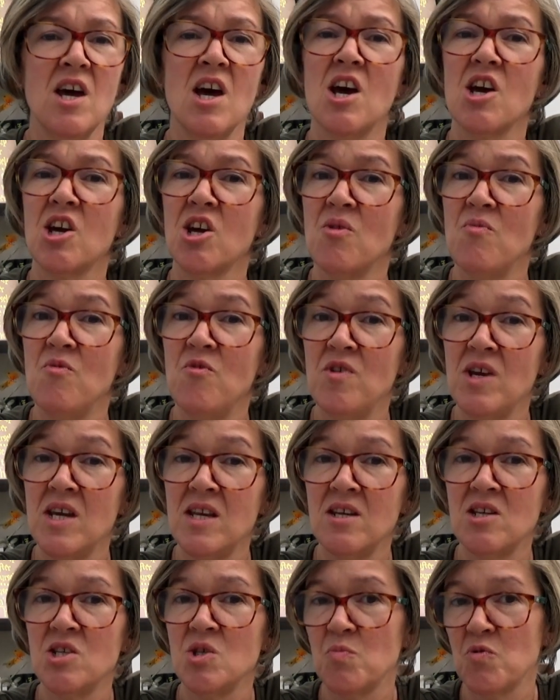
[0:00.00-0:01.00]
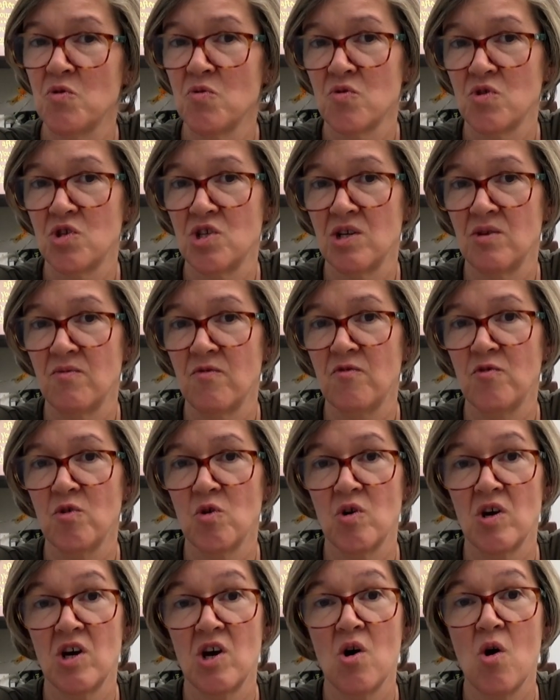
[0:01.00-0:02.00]
a convenient portion for
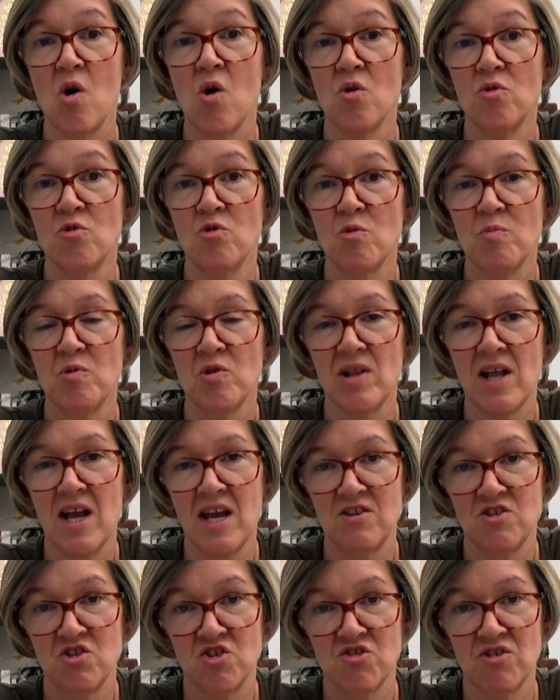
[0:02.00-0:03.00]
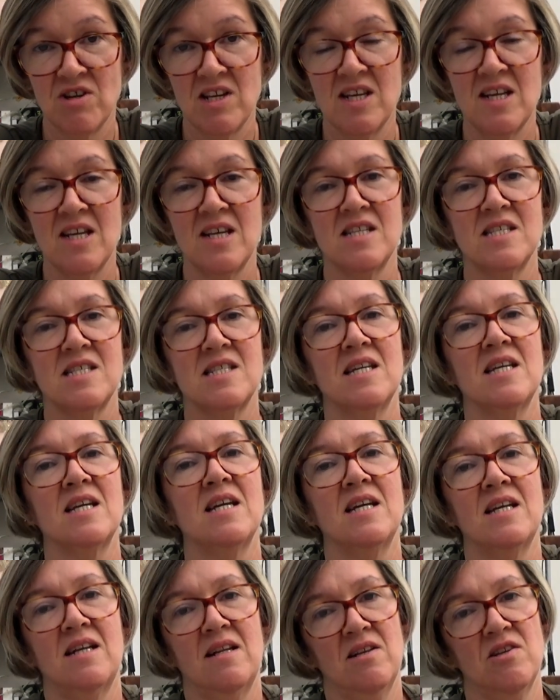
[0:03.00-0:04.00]
her honourable entry into
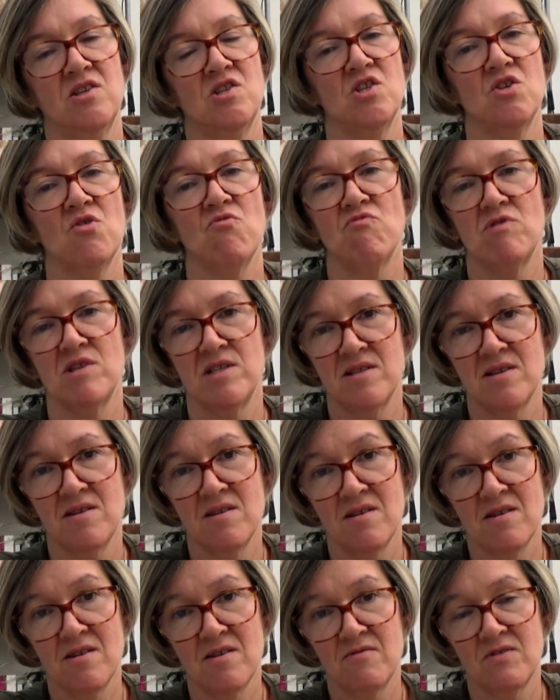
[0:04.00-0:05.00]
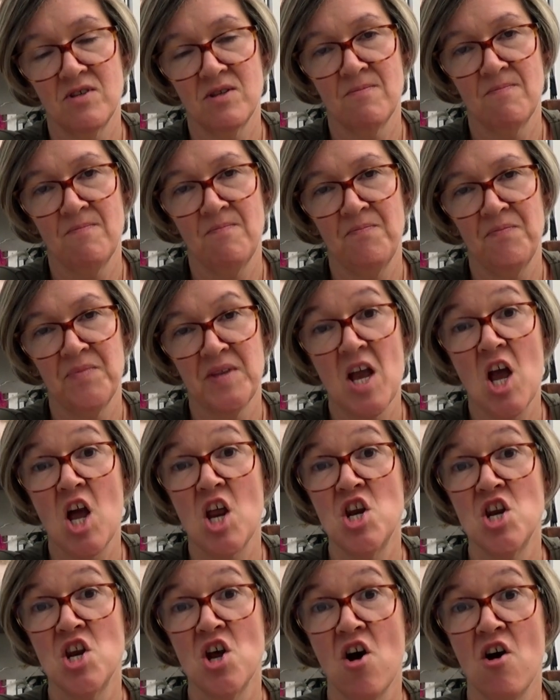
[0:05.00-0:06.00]
England reserved.
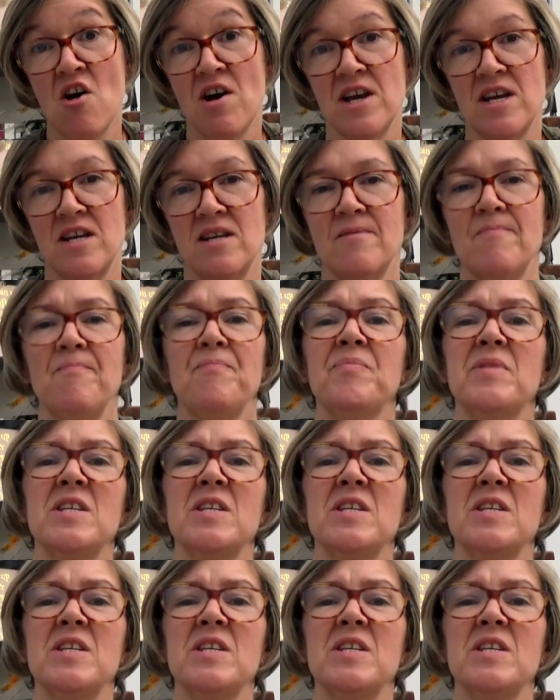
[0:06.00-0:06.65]
9.